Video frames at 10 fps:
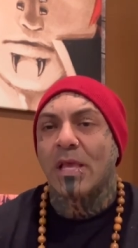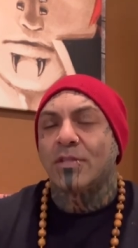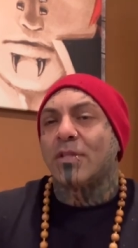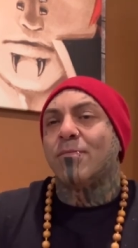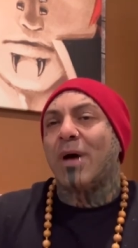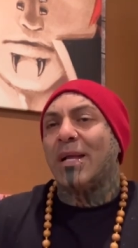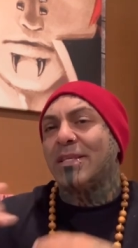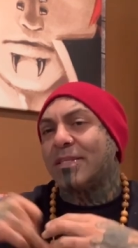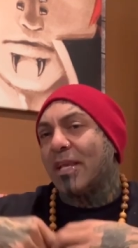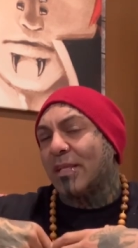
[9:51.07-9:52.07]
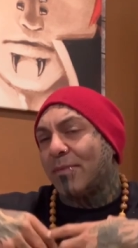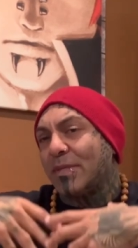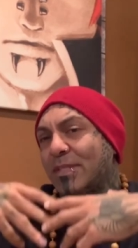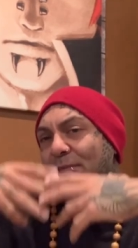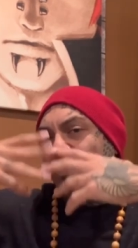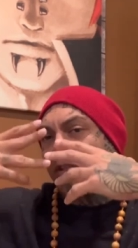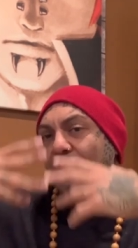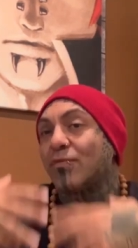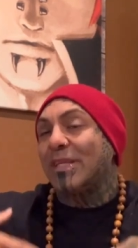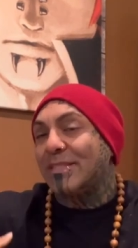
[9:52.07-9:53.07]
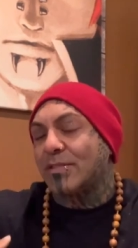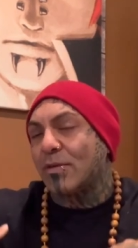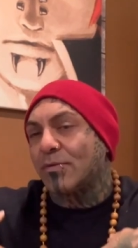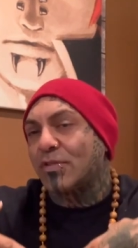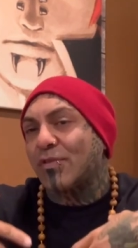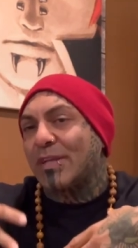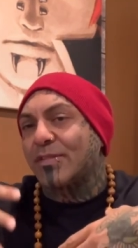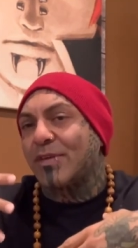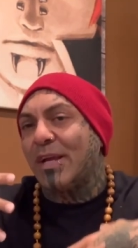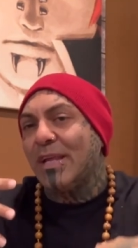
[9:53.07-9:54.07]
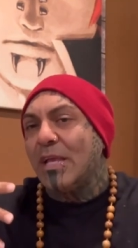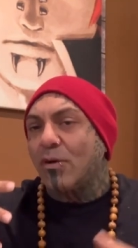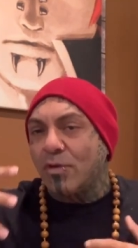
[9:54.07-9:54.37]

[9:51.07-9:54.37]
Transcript: So the mind is kicking up these images to release its own stress, right?